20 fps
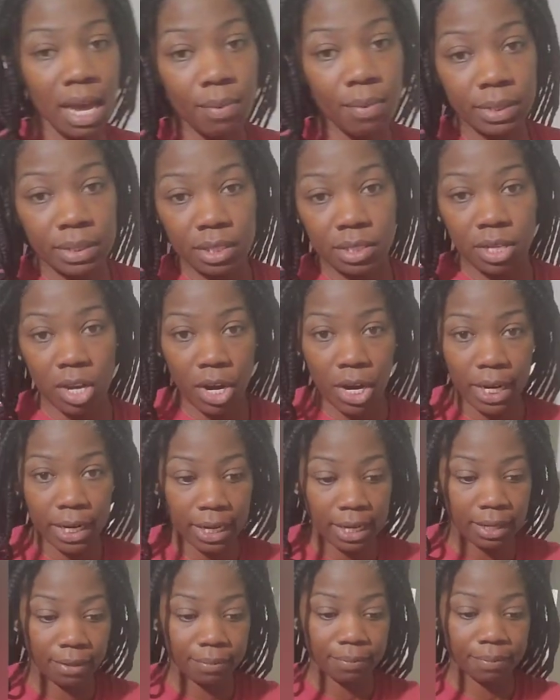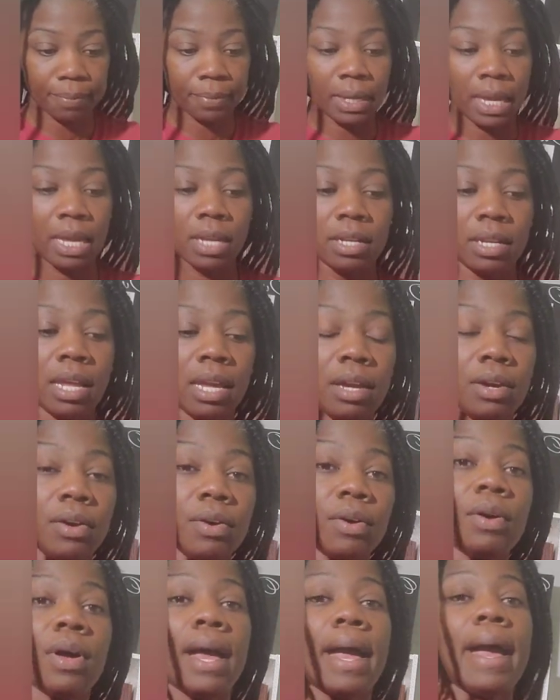I went to Target.
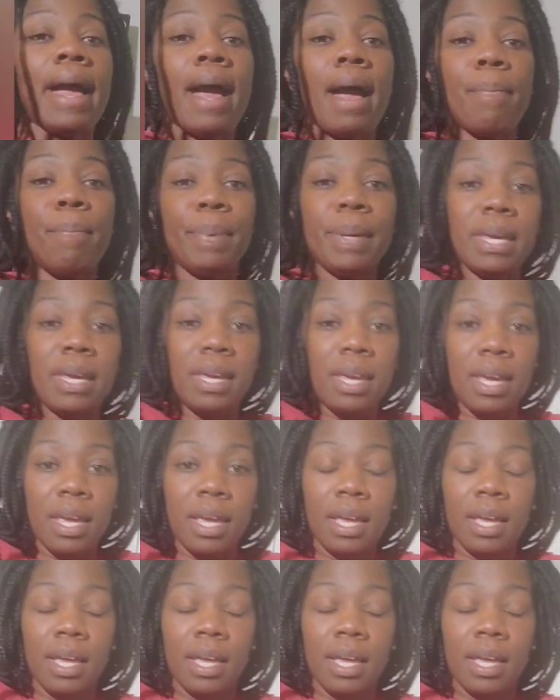Now, Happee